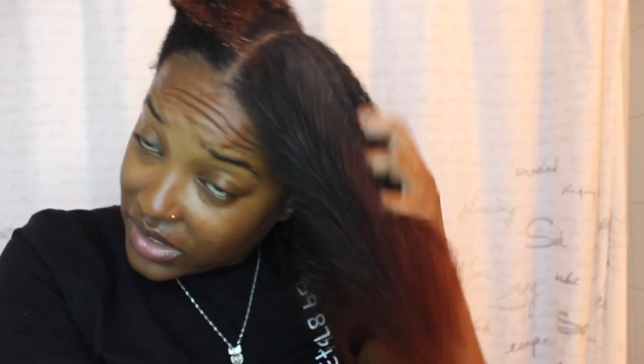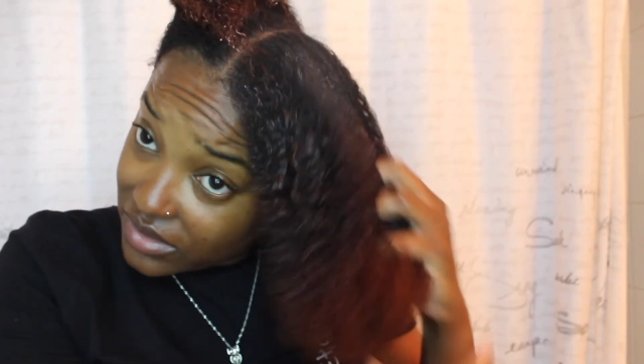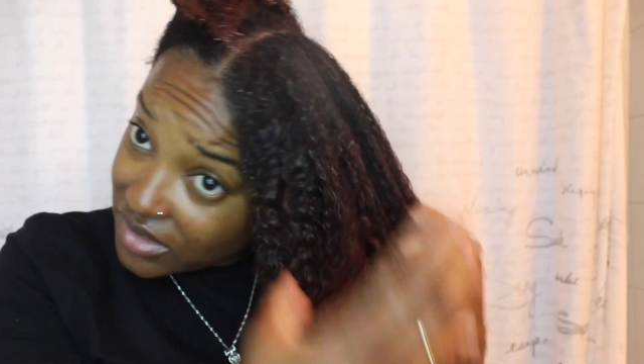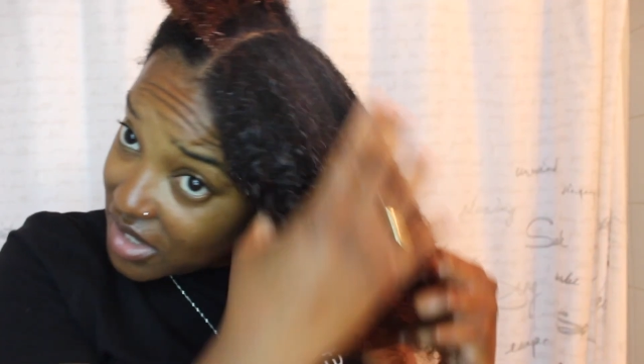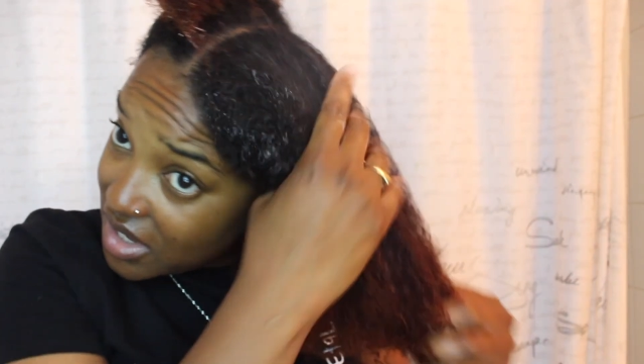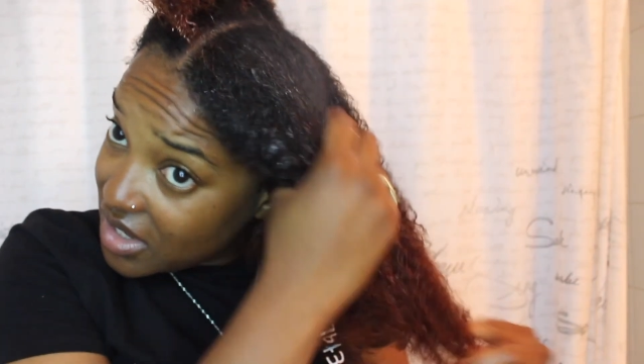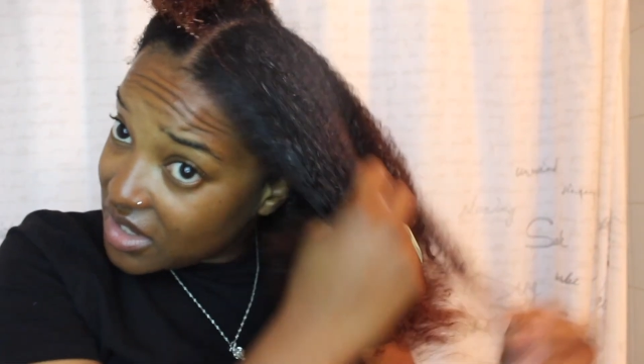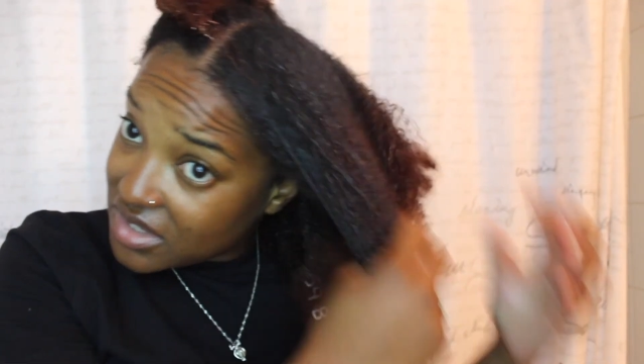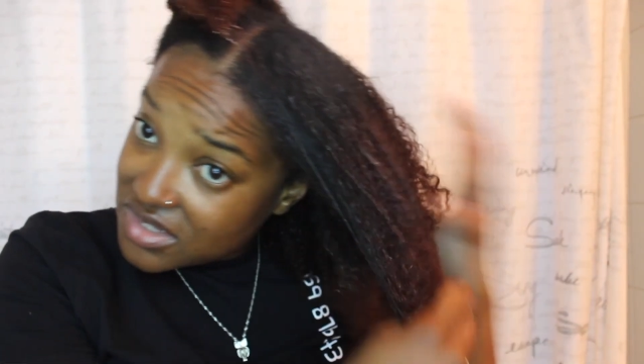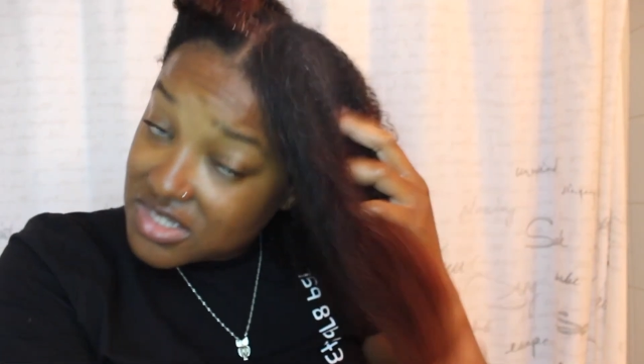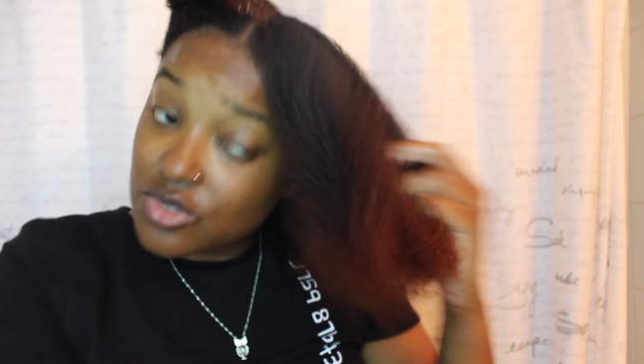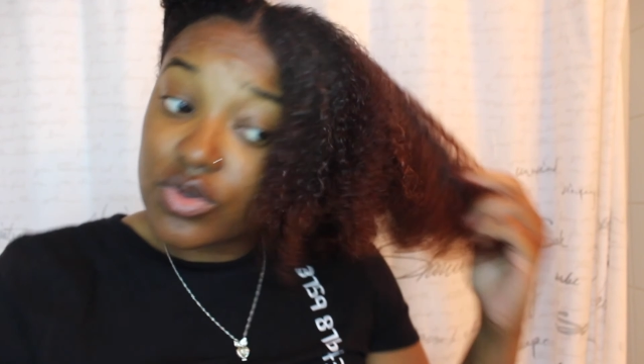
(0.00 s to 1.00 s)
a
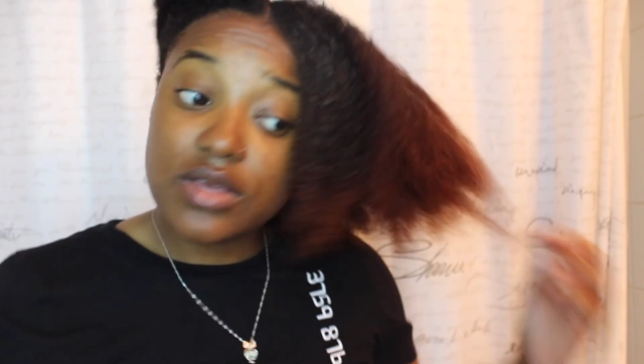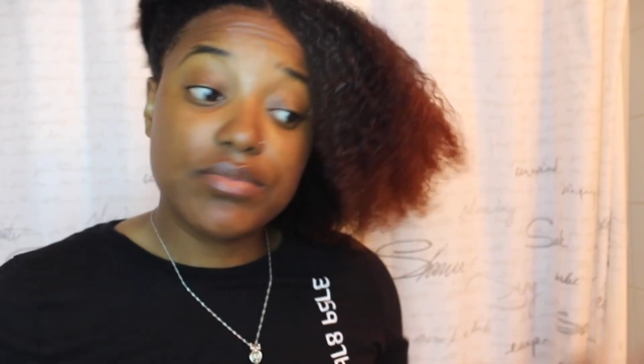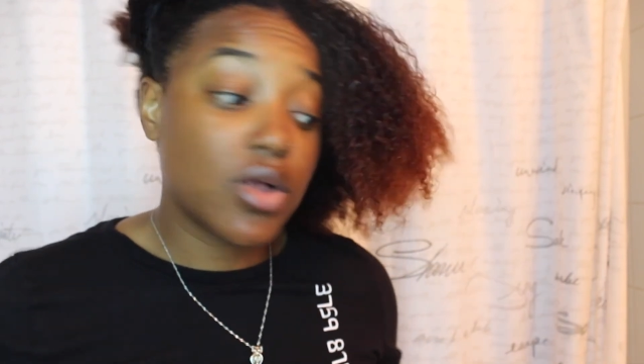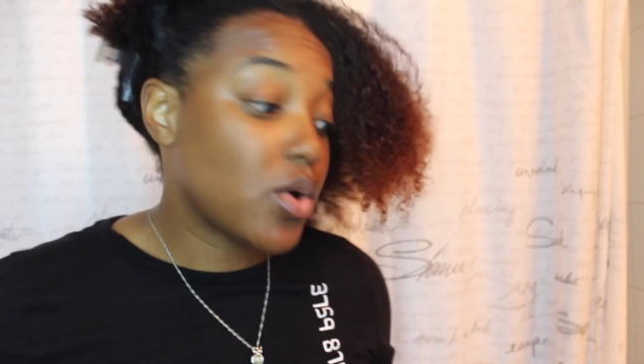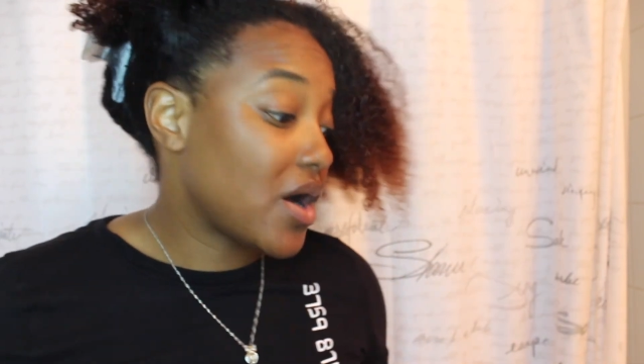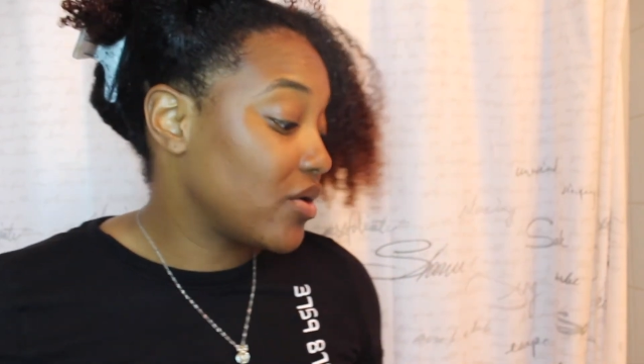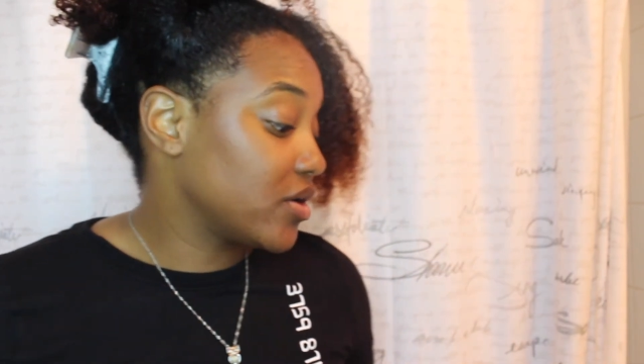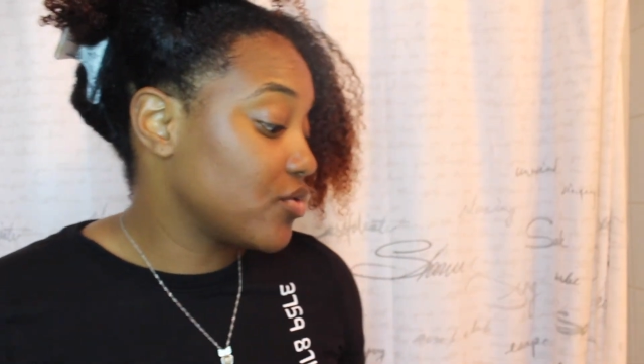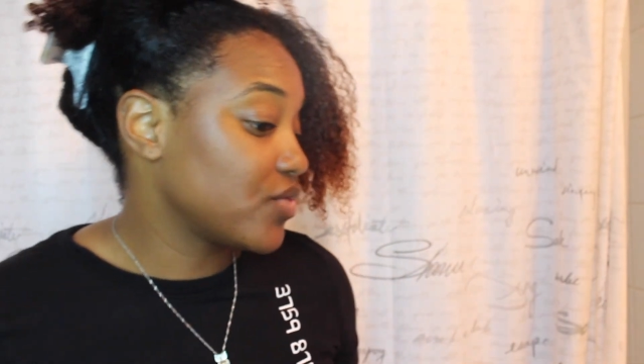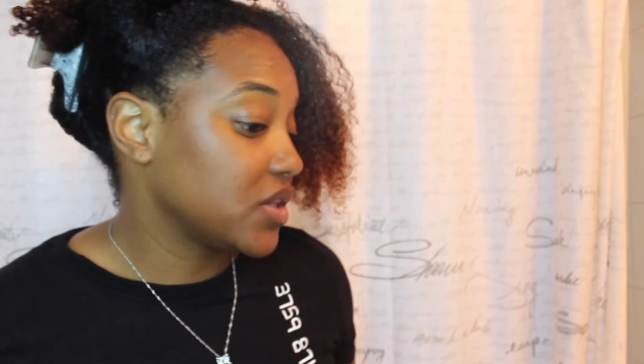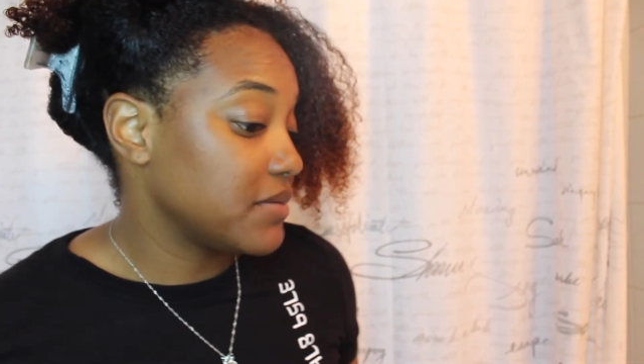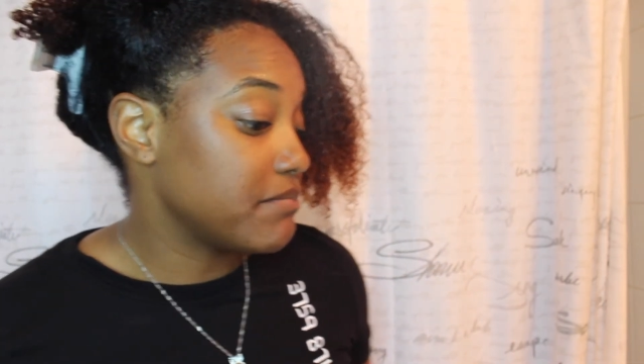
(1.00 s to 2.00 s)
silky blowout. It
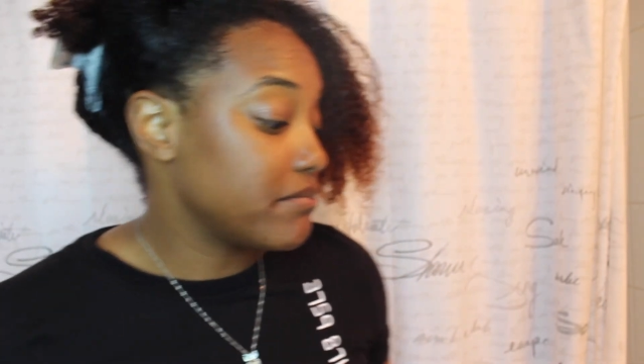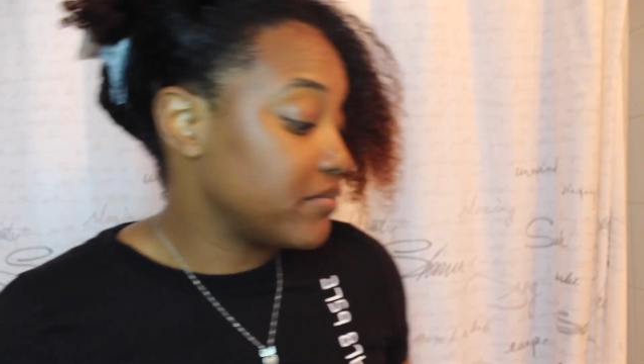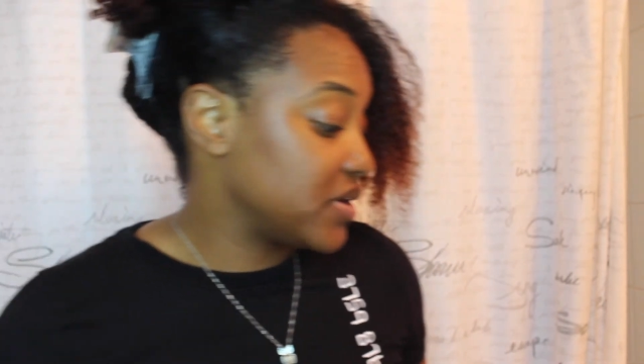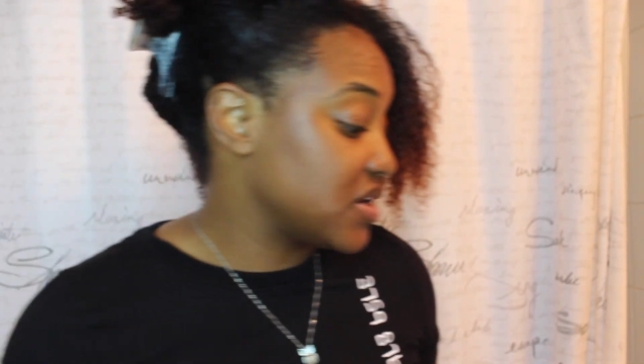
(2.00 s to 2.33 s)
don't really.